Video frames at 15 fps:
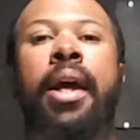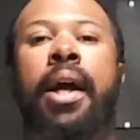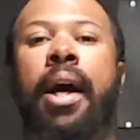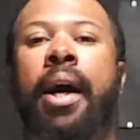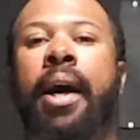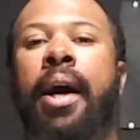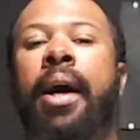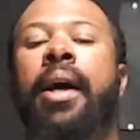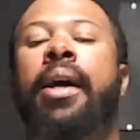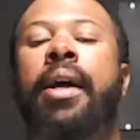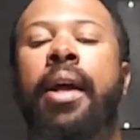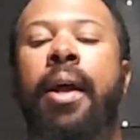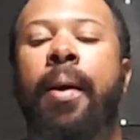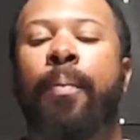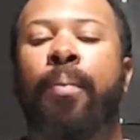
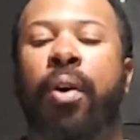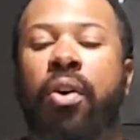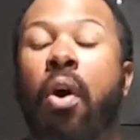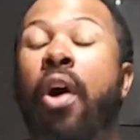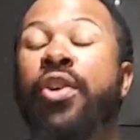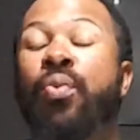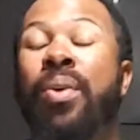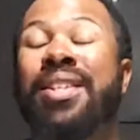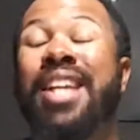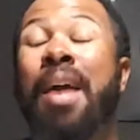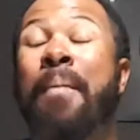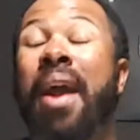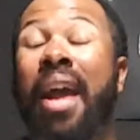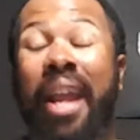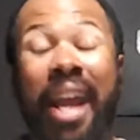But Carson Wentz came
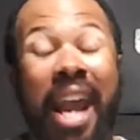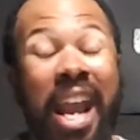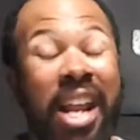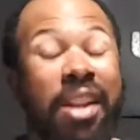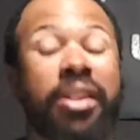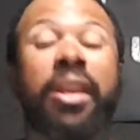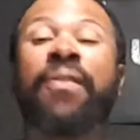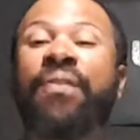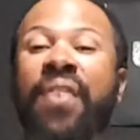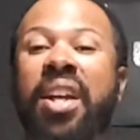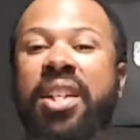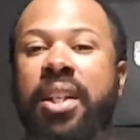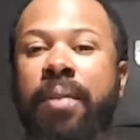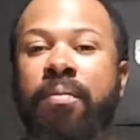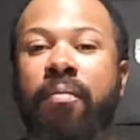back, and he looked
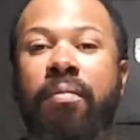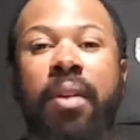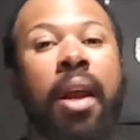efficient.